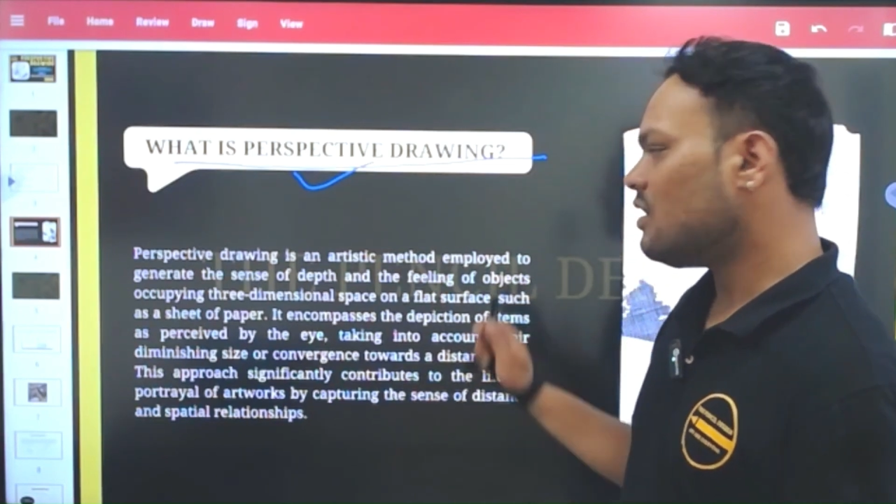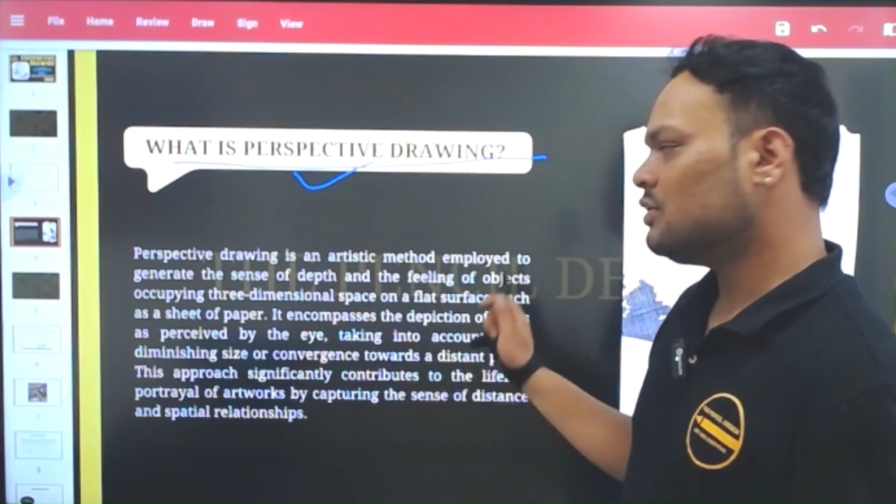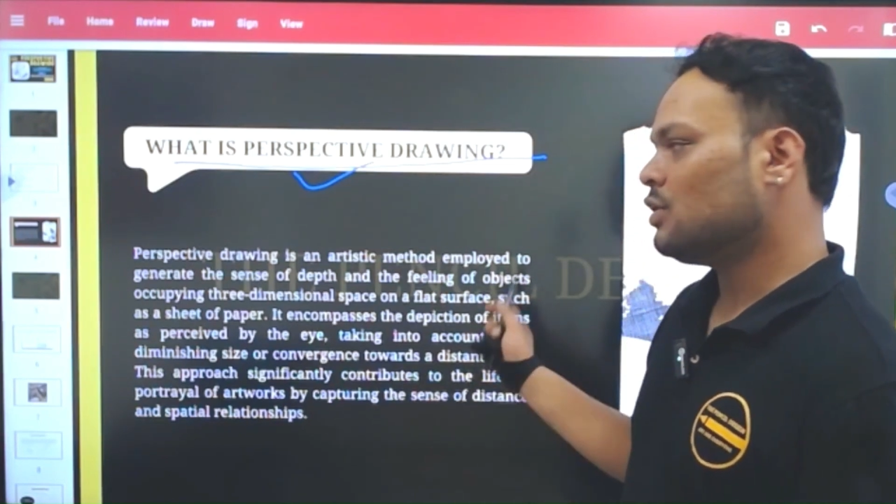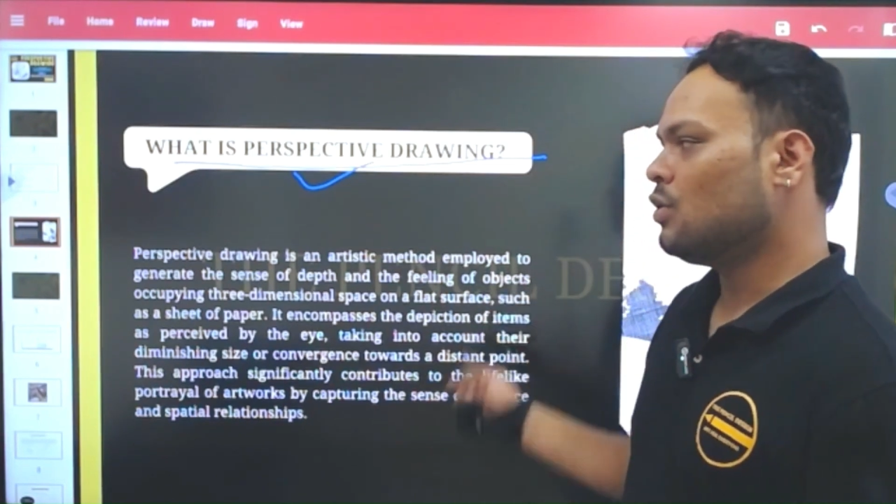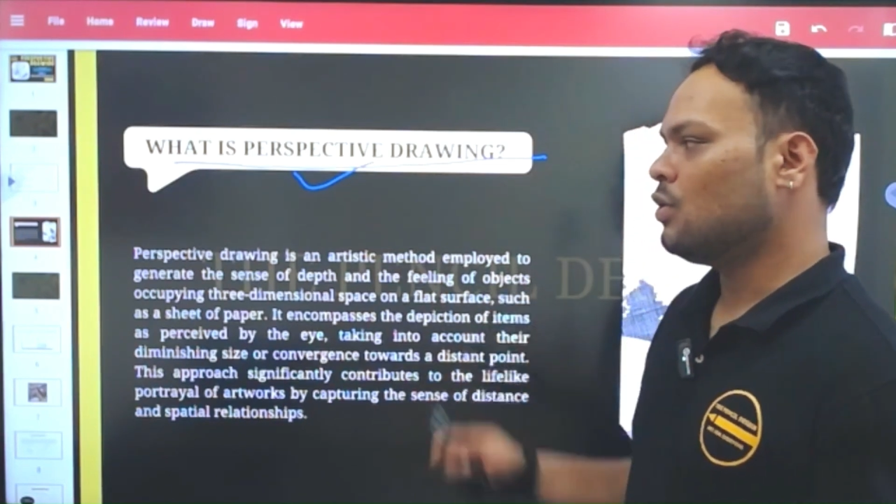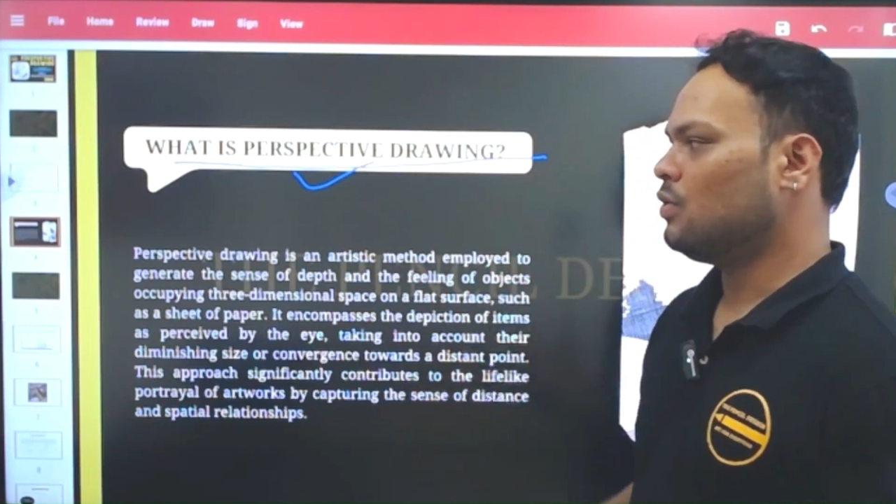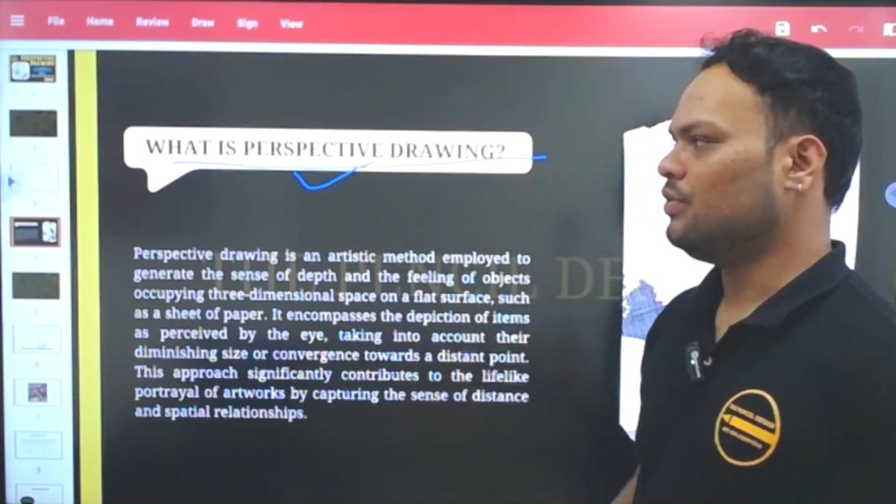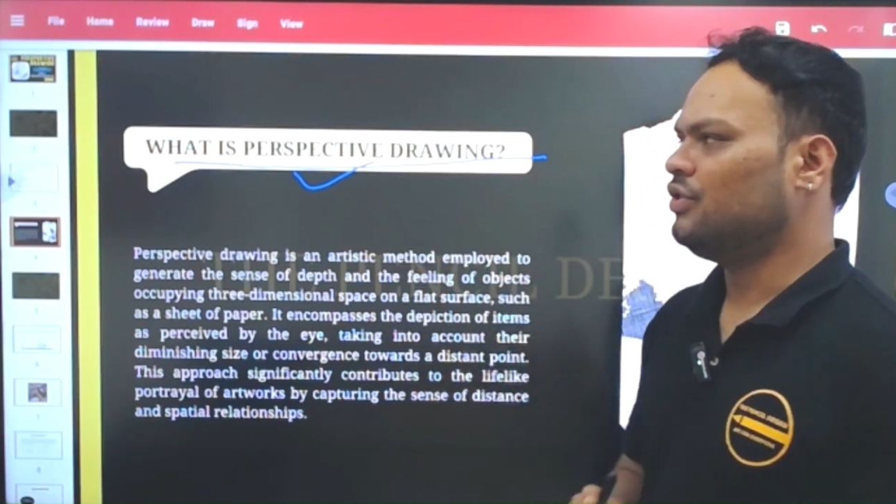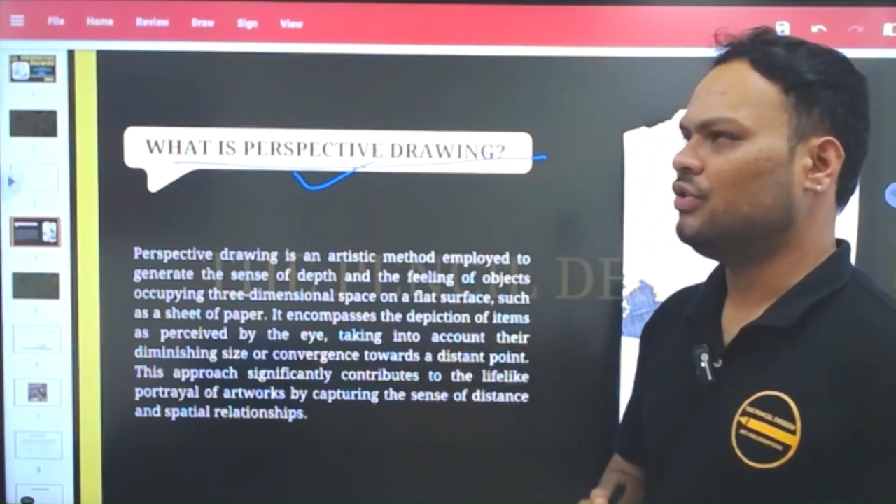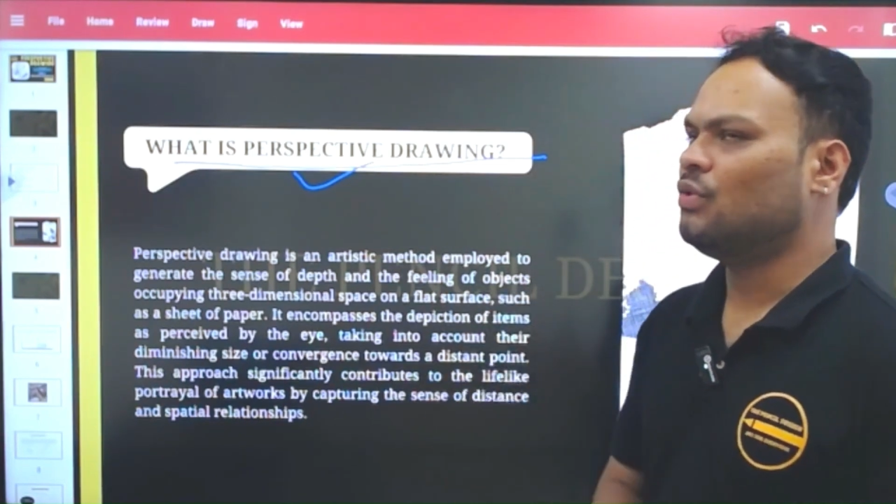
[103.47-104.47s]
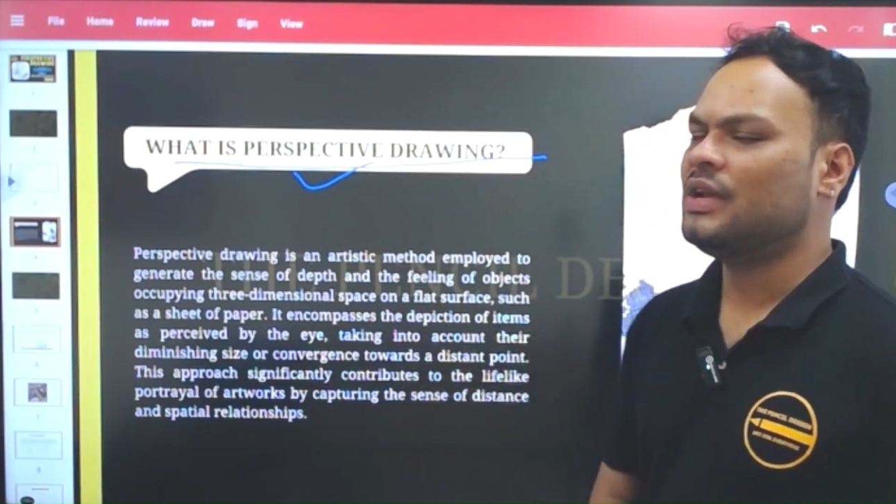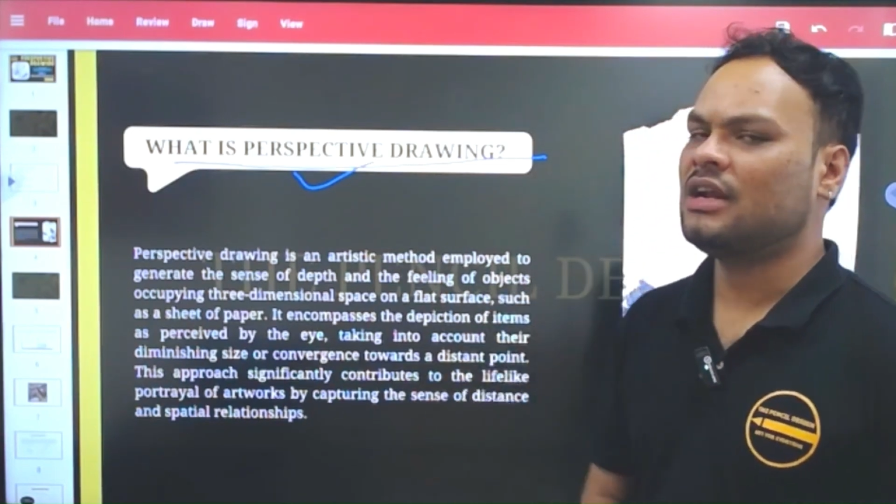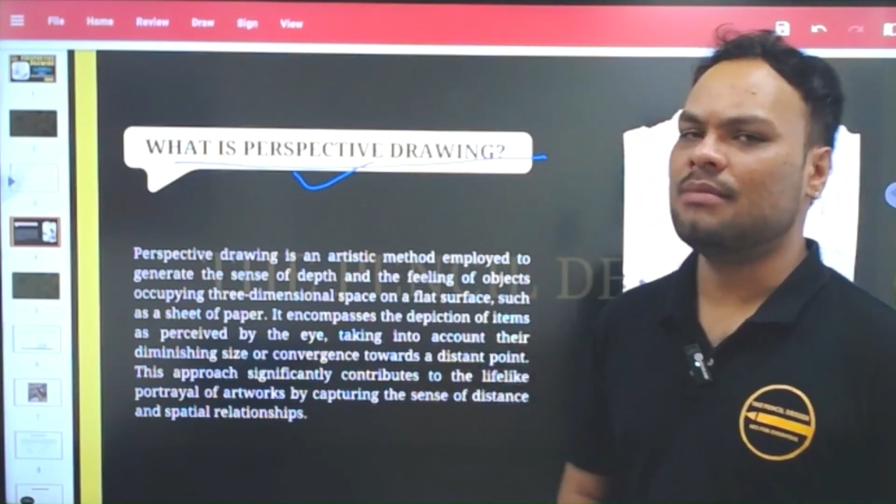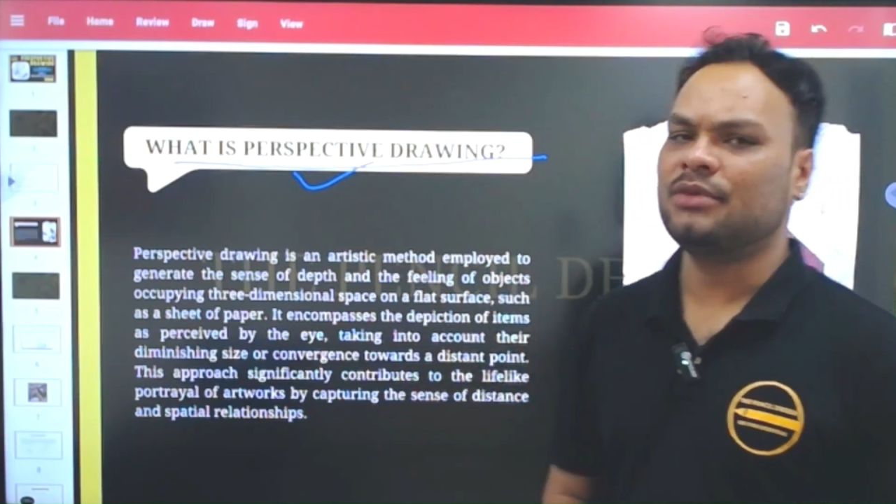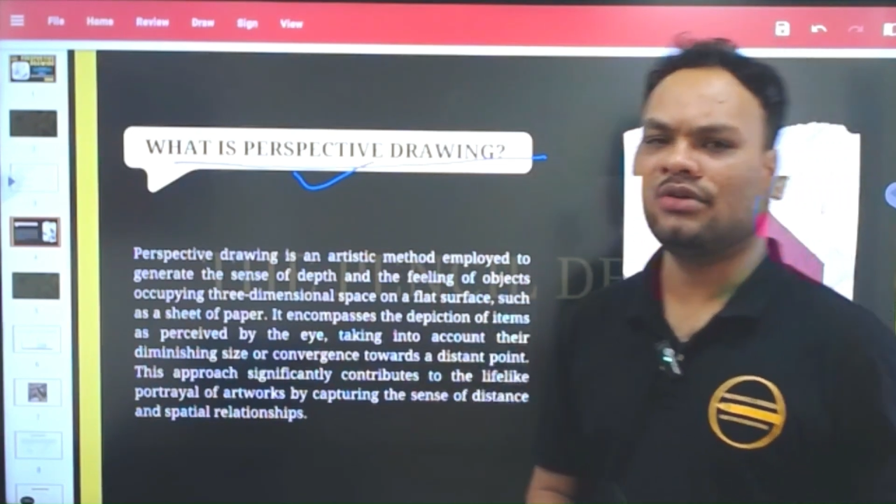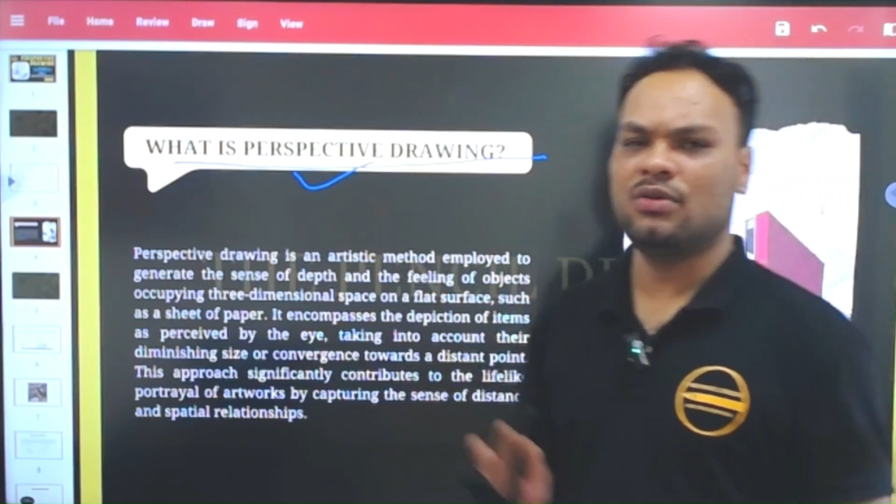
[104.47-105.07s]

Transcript: So you will come to